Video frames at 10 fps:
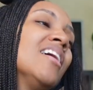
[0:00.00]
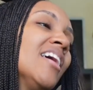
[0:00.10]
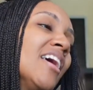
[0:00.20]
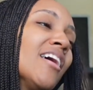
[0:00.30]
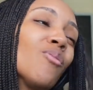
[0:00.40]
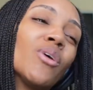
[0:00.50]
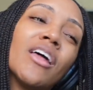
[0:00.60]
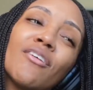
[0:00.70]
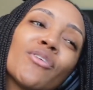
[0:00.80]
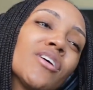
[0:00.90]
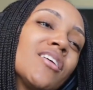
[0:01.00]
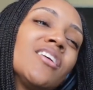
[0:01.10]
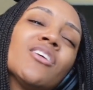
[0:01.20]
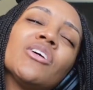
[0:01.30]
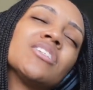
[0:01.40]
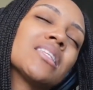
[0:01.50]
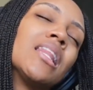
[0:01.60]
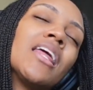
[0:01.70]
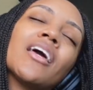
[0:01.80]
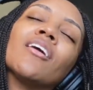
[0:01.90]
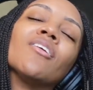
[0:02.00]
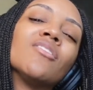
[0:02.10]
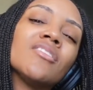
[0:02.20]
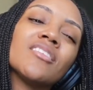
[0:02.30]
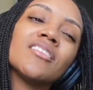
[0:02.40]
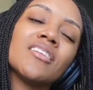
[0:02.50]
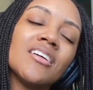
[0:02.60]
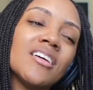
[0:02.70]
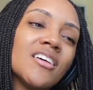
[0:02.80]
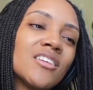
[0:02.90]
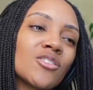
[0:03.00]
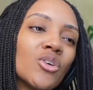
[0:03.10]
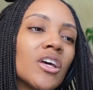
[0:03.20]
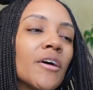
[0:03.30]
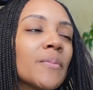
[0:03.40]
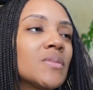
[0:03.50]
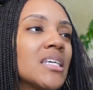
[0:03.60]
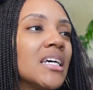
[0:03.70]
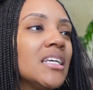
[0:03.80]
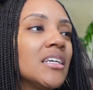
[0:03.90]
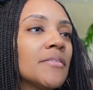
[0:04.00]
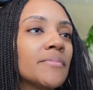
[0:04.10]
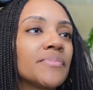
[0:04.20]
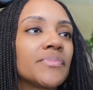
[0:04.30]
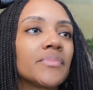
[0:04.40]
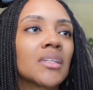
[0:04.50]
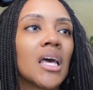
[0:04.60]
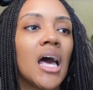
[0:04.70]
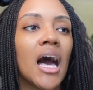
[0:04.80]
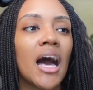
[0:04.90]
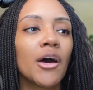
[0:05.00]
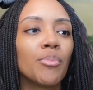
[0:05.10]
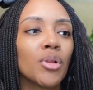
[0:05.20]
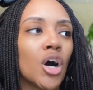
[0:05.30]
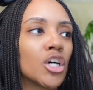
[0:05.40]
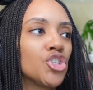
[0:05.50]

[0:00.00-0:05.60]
whenever, you know, he just let it go. So yeah, Teddy, I applaud your